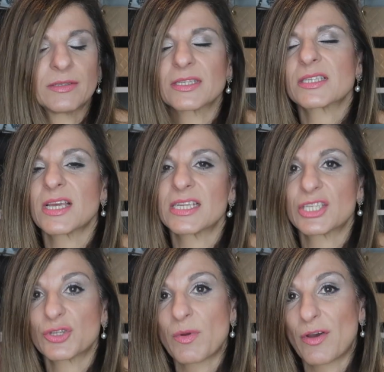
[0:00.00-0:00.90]
it's a
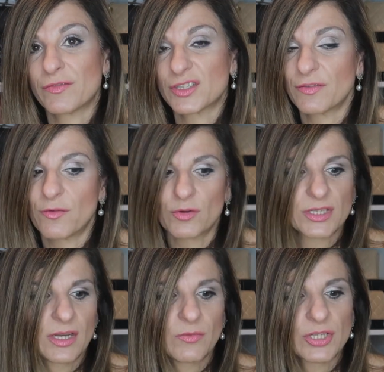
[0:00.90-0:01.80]
size 12 to
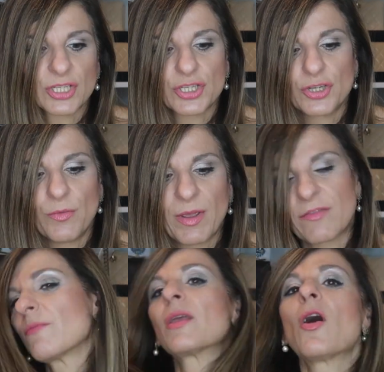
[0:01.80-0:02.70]
14, which is too
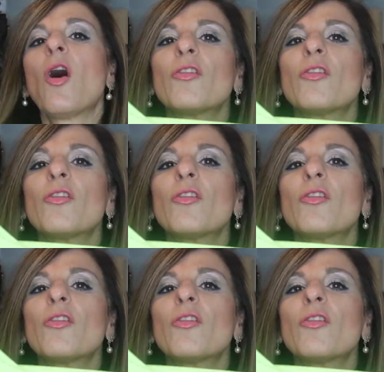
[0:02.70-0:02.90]
big for me.